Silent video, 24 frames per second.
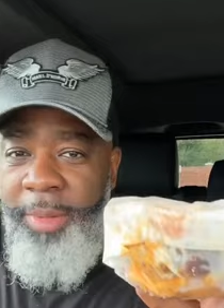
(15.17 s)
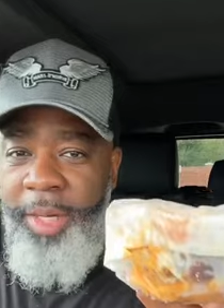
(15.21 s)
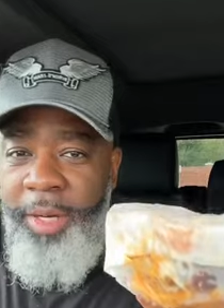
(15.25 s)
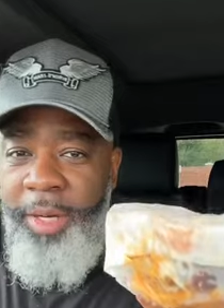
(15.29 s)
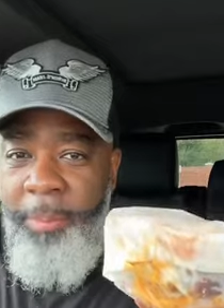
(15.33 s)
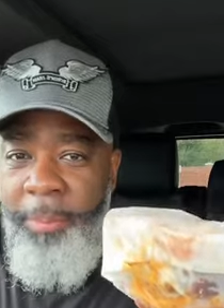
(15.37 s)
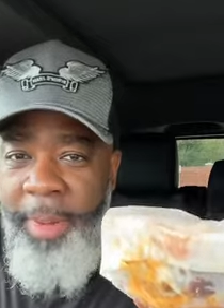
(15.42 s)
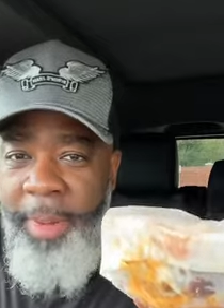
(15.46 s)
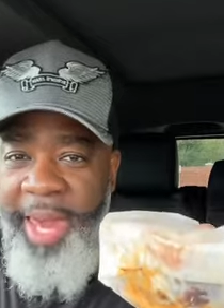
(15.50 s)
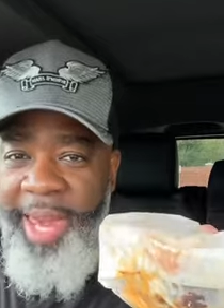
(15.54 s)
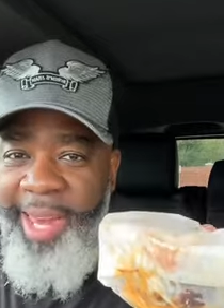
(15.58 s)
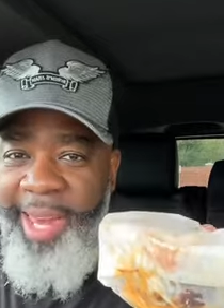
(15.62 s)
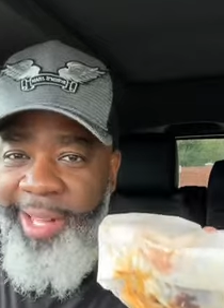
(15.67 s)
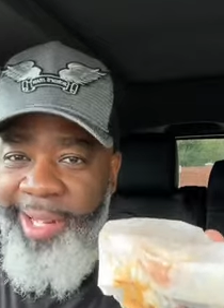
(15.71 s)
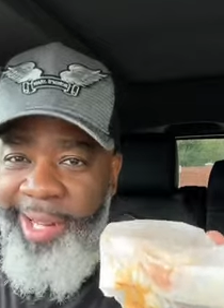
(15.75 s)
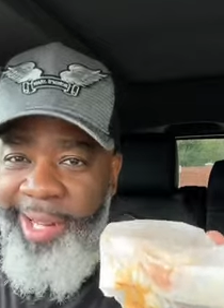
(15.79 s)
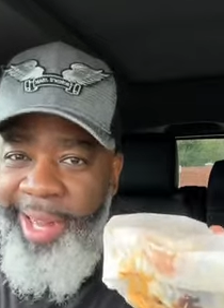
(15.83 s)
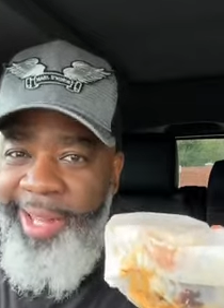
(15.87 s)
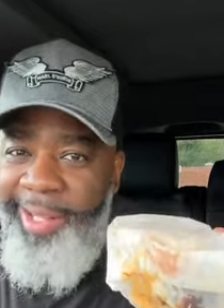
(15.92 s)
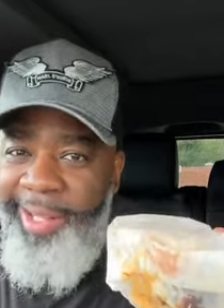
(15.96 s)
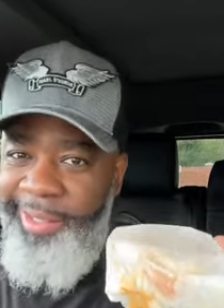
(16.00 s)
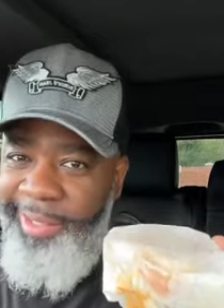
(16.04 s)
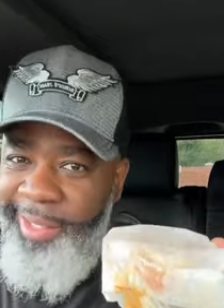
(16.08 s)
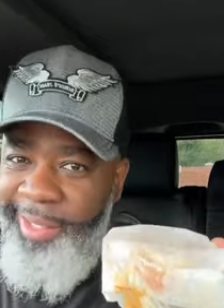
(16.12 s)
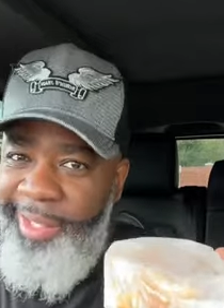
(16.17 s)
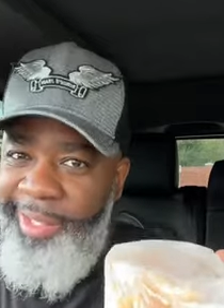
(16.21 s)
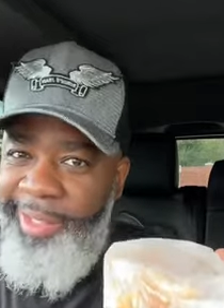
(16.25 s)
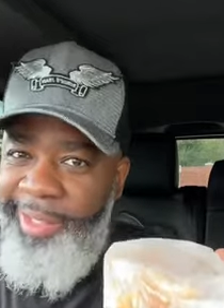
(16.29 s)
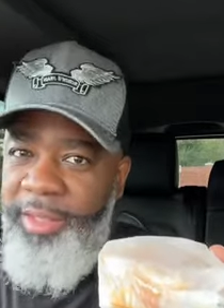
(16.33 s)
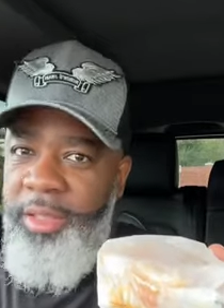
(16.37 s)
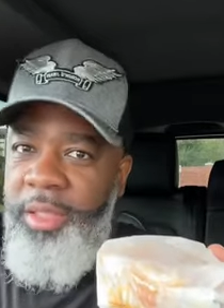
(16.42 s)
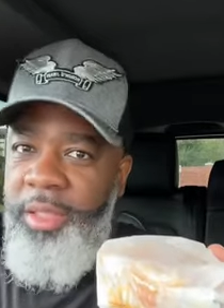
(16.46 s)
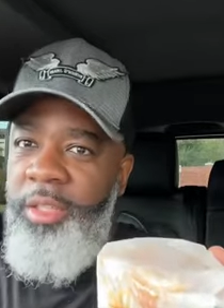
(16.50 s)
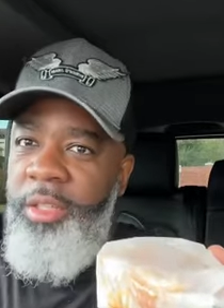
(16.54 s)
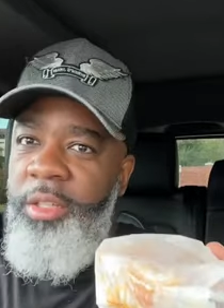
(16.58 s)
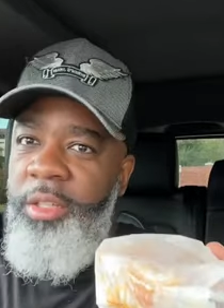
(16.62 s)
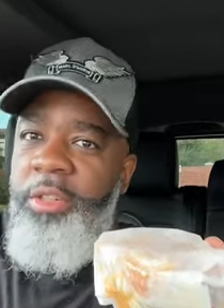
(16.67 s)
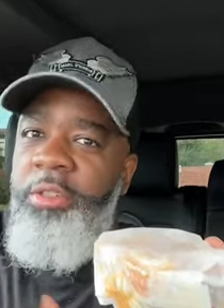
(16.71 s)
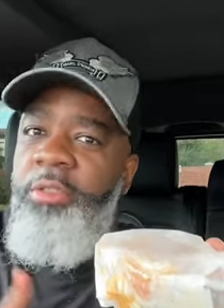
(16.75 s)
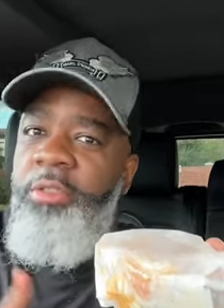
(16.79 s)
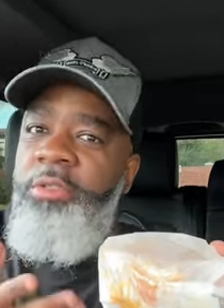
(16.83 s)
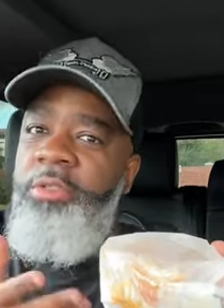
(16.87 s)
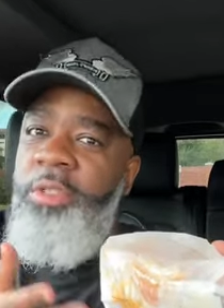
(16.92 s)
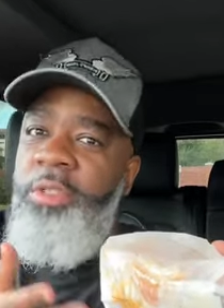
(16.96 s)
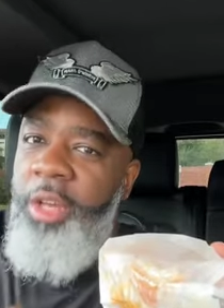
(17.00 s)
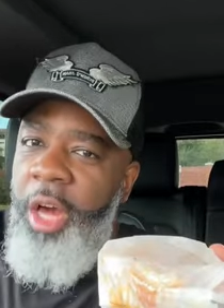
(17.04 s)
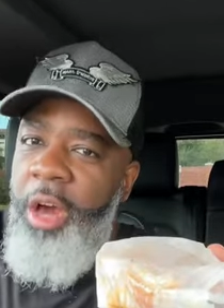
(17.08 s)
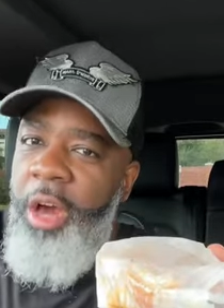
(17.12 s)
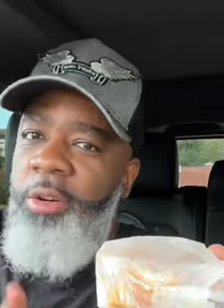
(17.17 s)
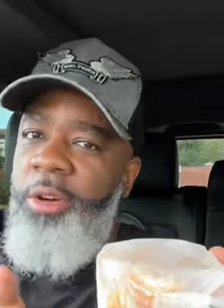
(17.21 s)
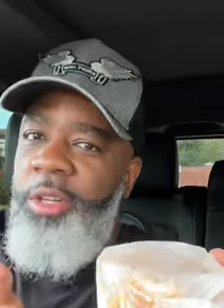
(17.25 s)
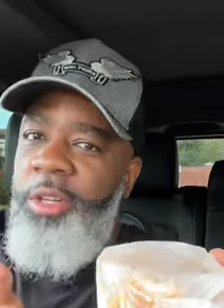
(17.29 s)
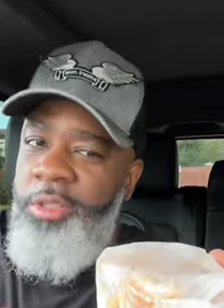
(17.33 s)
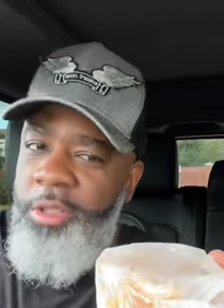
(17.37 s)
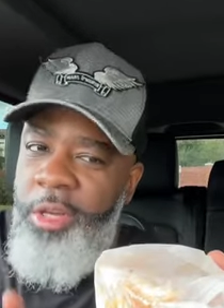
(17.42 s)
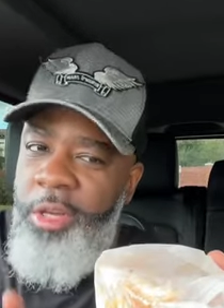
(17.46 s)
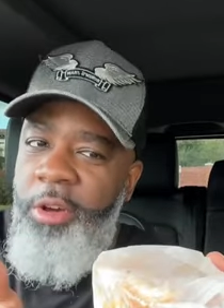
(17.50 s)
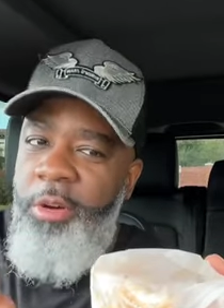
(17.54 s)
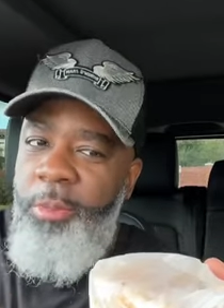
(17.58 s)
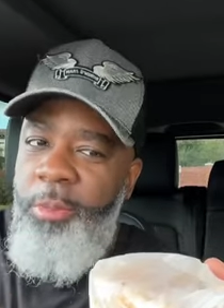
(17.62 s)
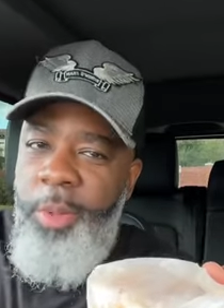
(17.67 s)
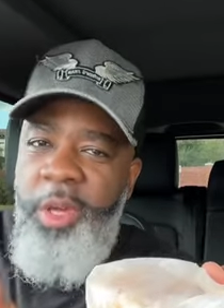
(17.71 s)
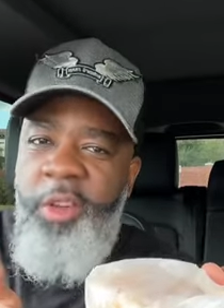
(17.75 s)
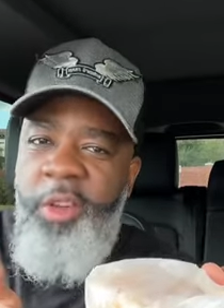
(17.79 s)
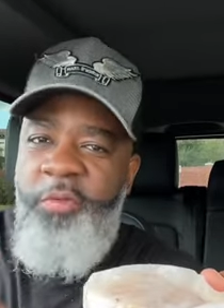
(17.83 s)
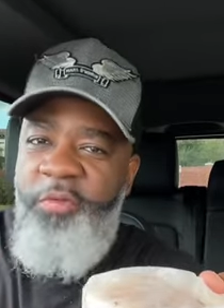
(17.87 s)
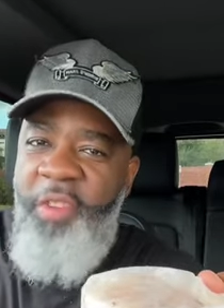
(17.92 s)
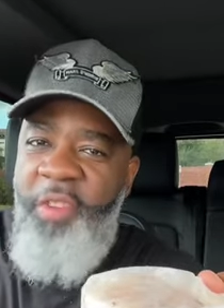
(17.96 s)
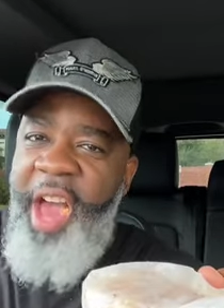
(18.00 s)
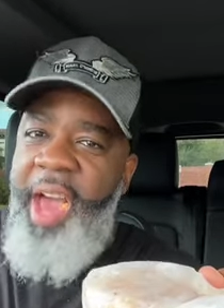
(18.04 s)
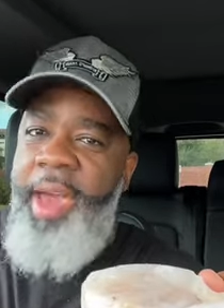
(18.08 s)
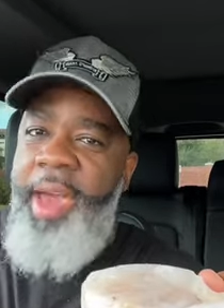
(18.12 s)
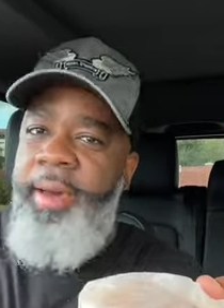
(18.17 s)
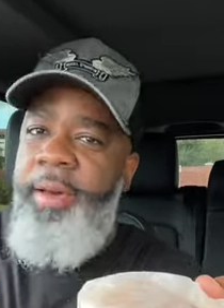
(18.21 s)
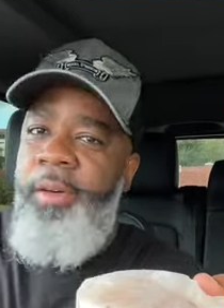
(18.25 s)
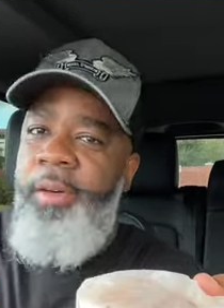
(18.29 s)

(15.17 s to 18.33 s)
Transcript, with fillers: in a bag like this, you know it's gonna be fire.